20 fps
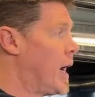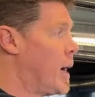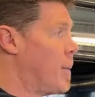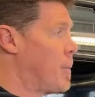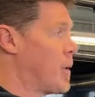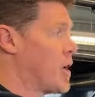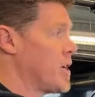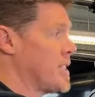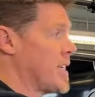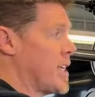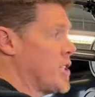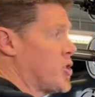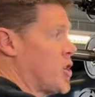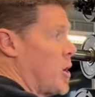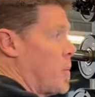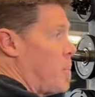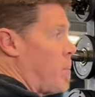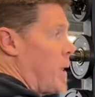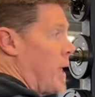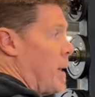because that's
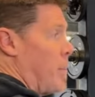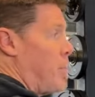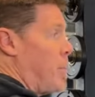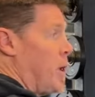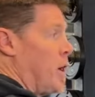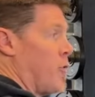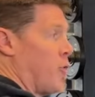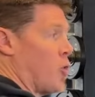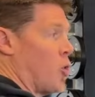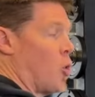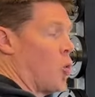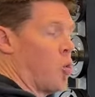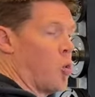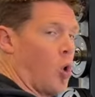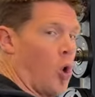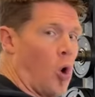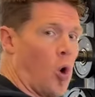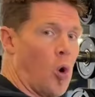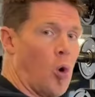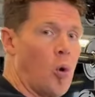gonna play a pivotal
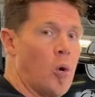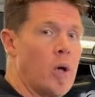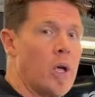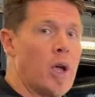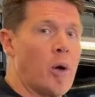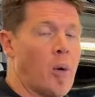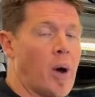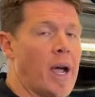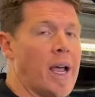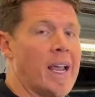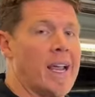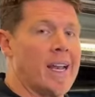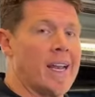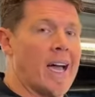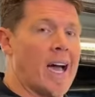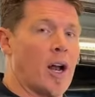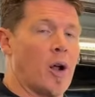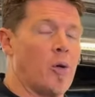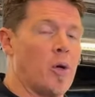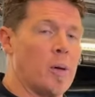role, right, in
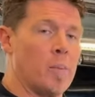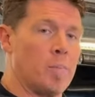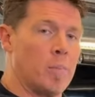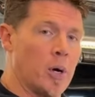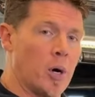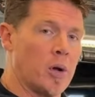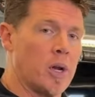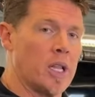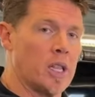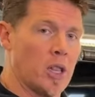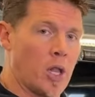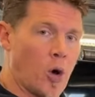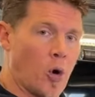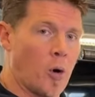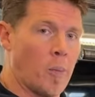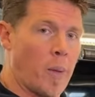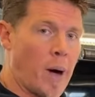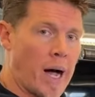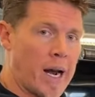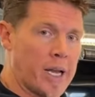not only building lower
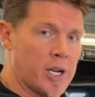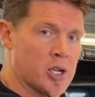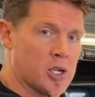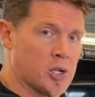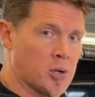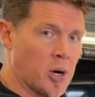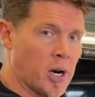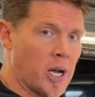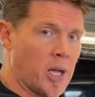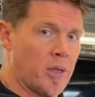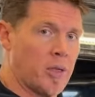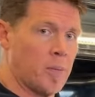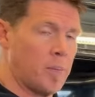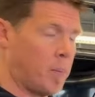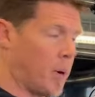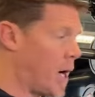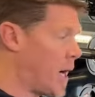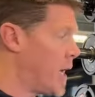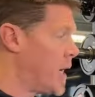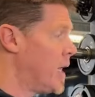body strength,
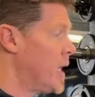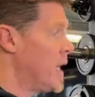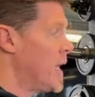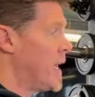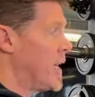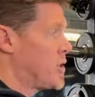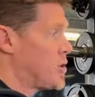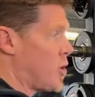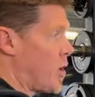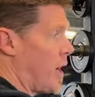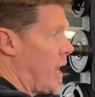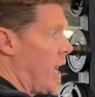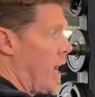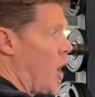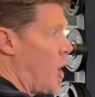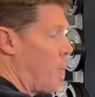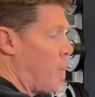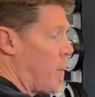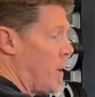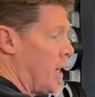but it's gonna
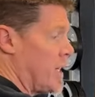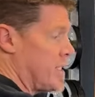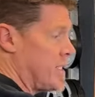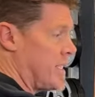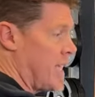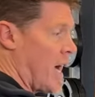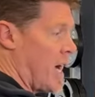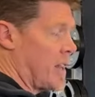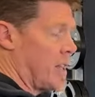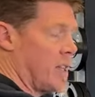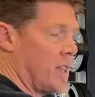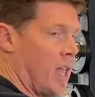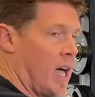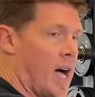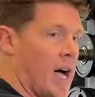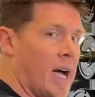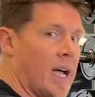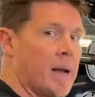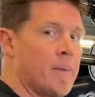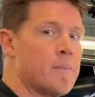help us down the
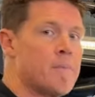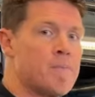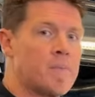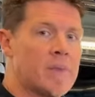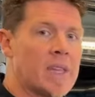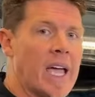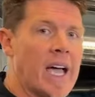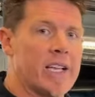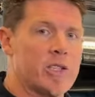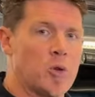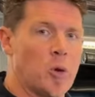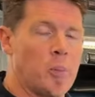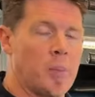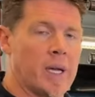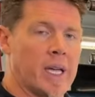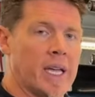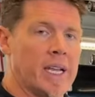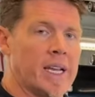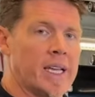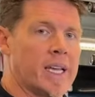line as we
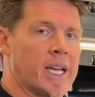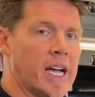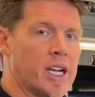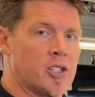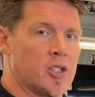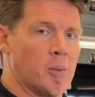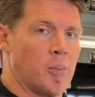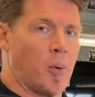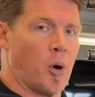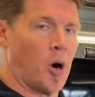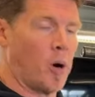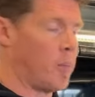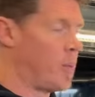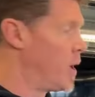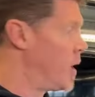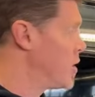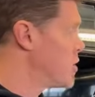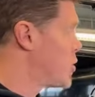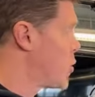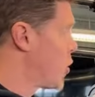begin to catch the
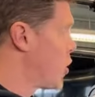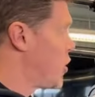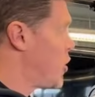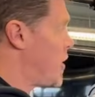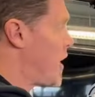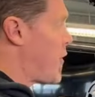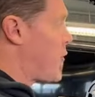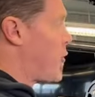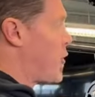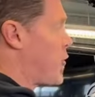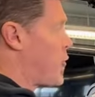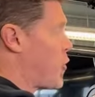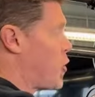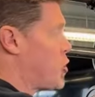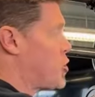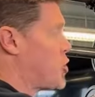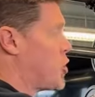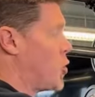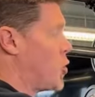barbell. So we're gonna do that for the first 2